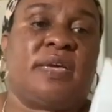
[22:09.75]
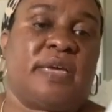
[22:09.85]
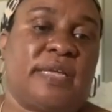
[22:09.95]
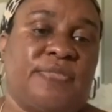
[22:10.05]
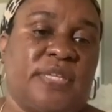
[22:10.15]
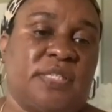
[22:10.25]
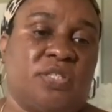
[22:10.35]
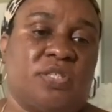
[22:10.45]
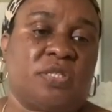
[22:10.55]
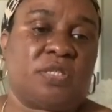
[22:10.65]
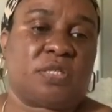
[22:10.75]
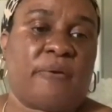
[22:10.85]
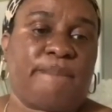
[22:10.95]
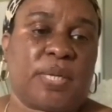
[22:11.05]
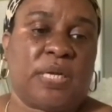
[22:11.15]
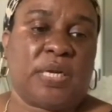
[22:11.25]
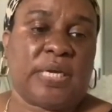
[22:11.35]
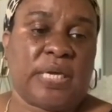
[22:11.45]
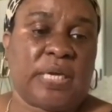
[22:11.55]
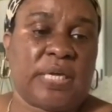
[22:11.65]
and this is just some
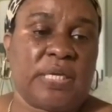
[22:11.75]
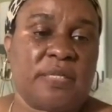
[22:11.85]
Glade,